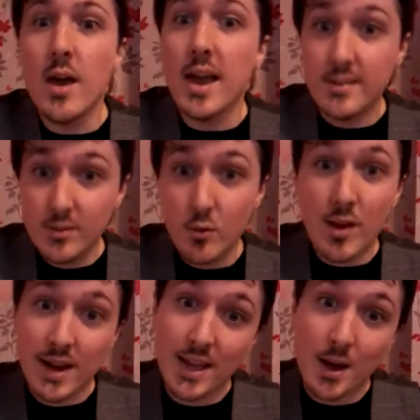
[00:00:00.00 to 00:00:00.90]
is still
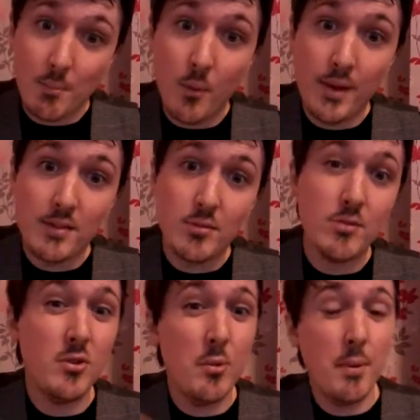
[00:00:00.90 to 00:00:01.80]
racking up points. So it's
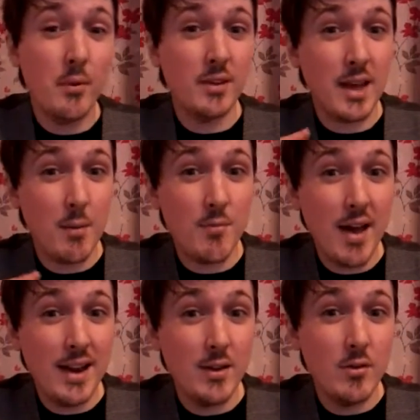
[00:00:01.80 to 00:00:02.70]
still building up
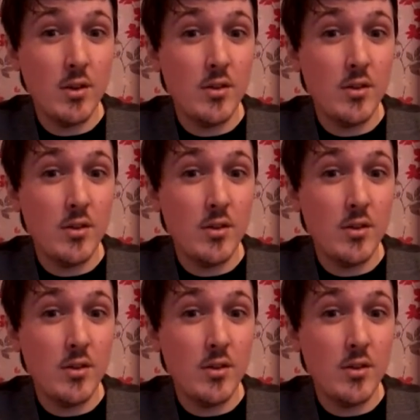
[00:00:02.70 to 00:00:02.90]
value.